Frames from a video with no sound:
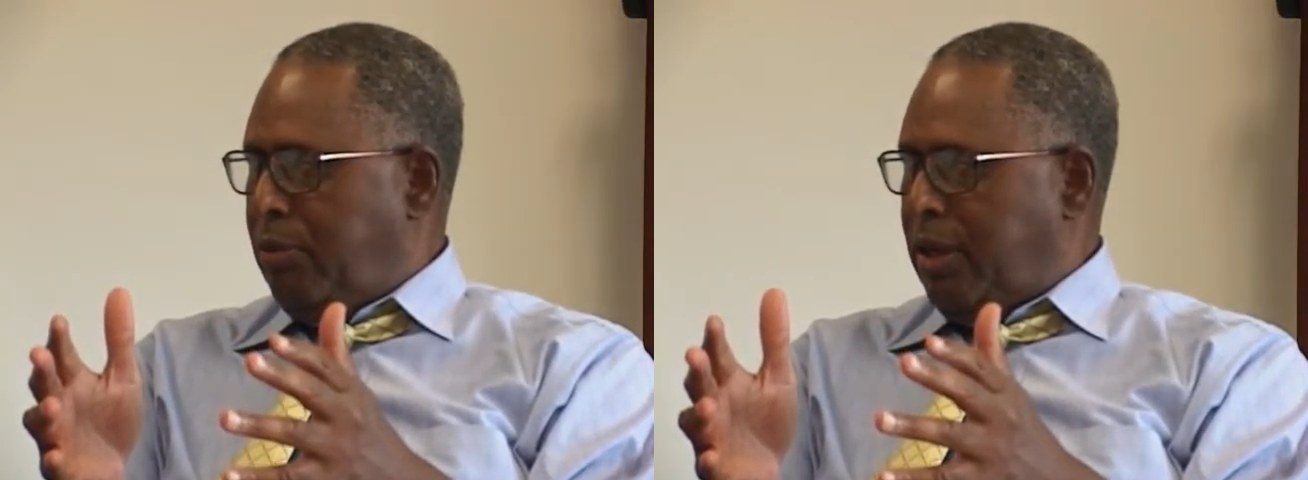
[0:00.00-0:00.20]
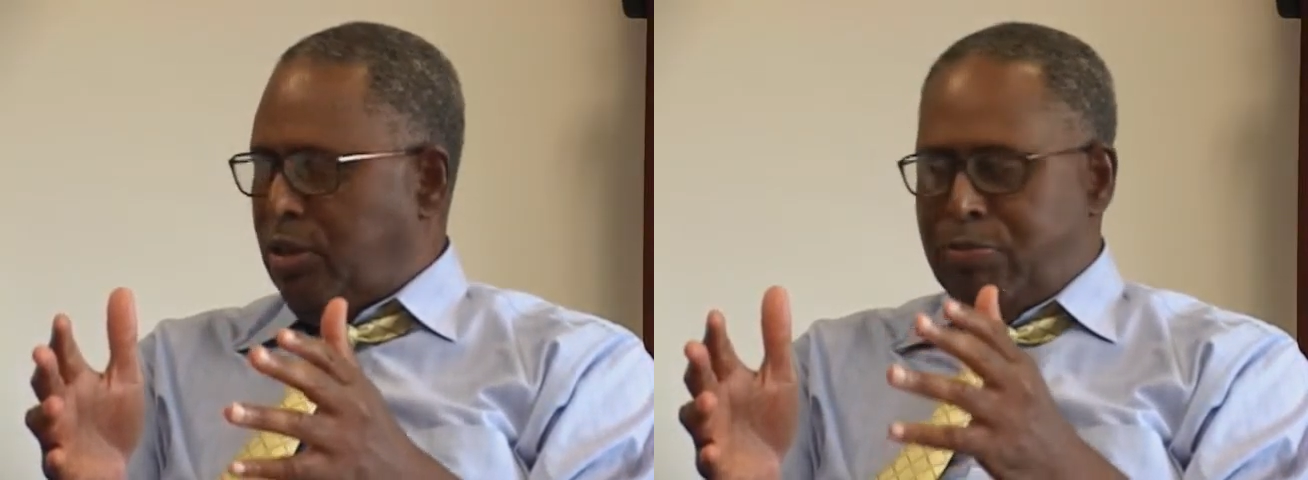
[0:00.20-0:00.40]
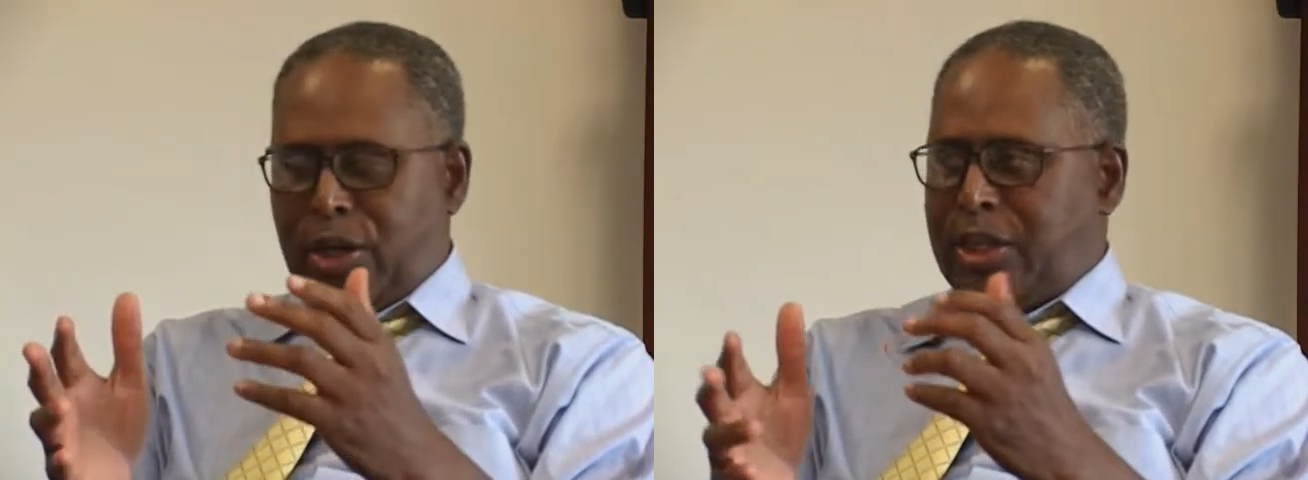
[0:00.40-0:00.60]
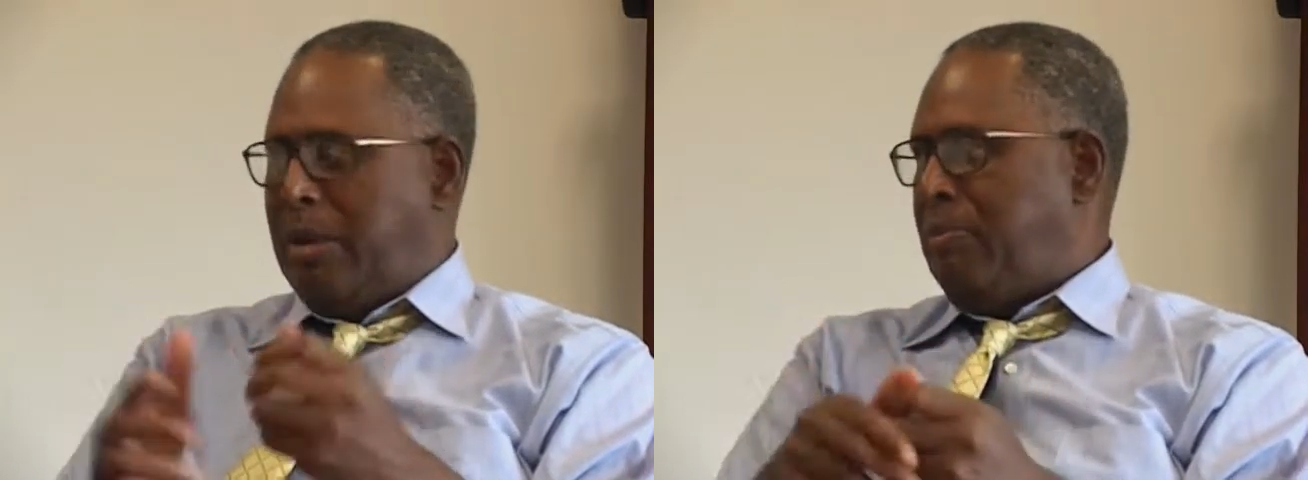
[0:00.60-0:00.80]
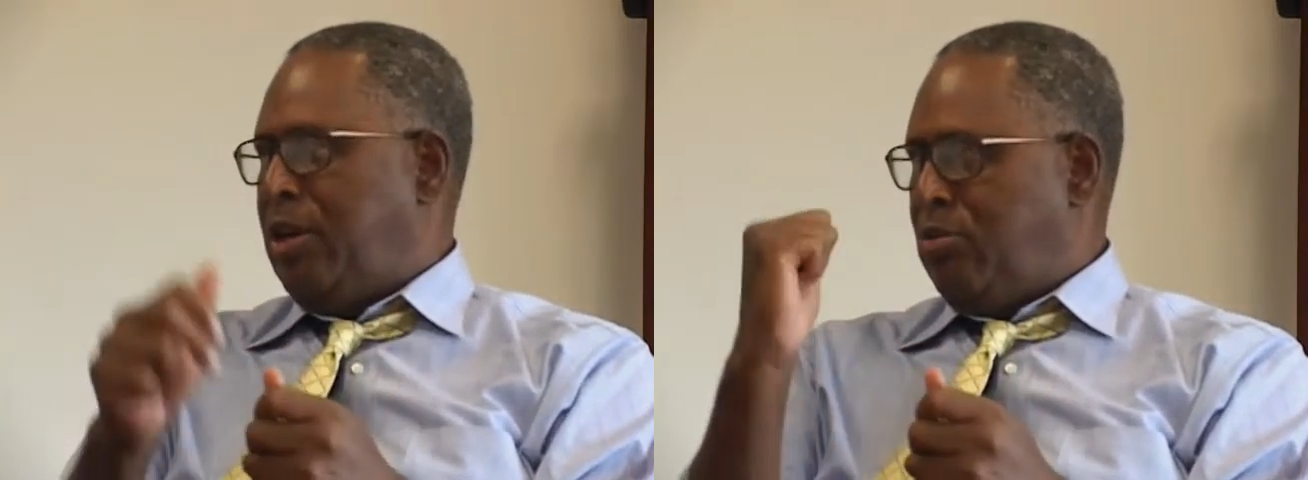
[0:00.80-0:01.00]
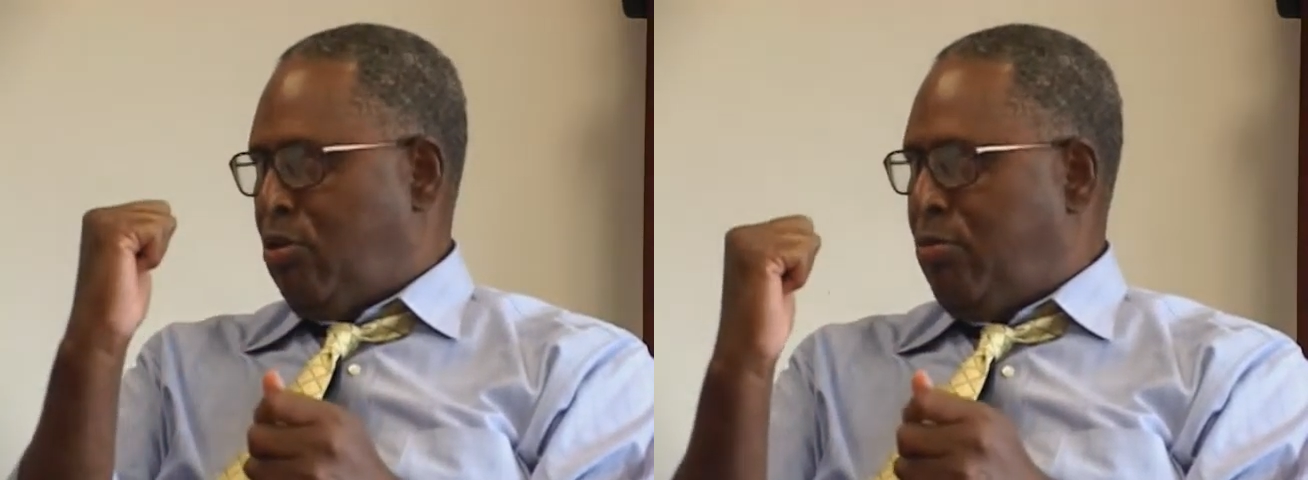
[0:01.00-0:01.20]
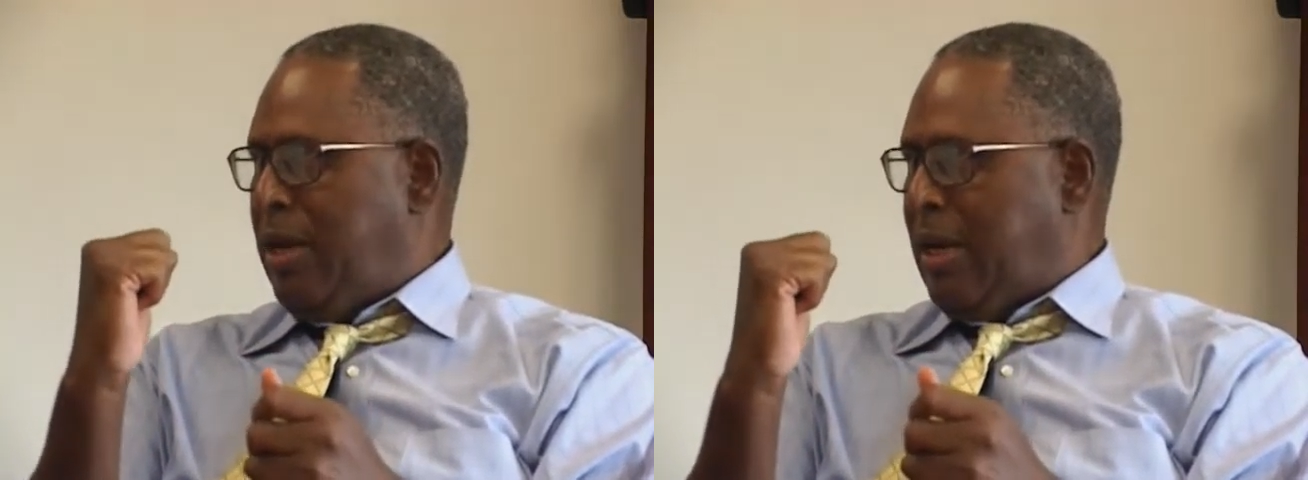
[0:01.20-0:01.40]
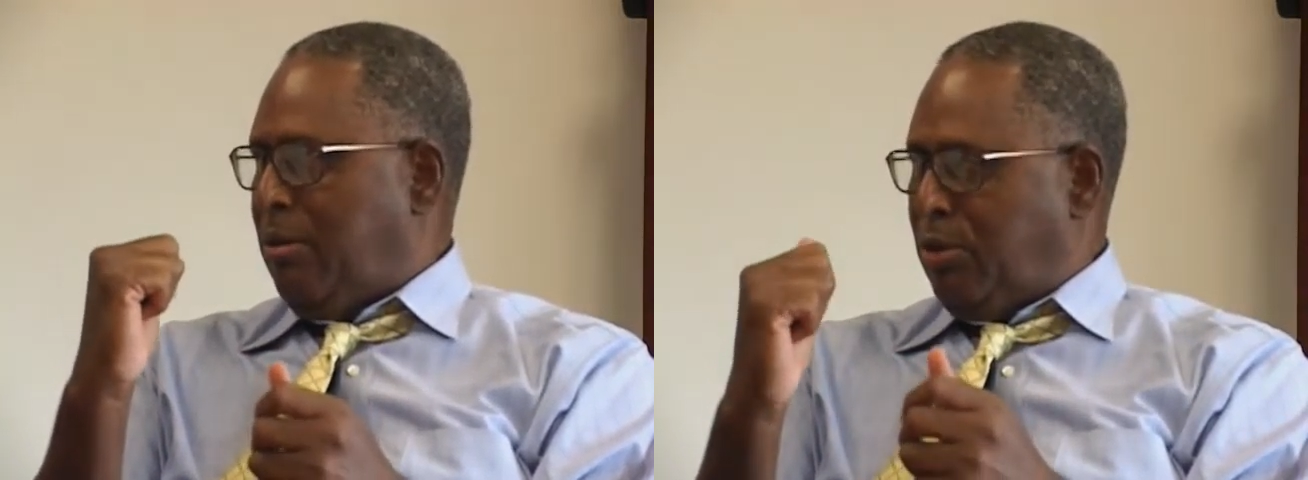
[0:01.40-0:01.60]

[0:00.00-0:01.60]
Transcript: they just bought you out and paid you more money,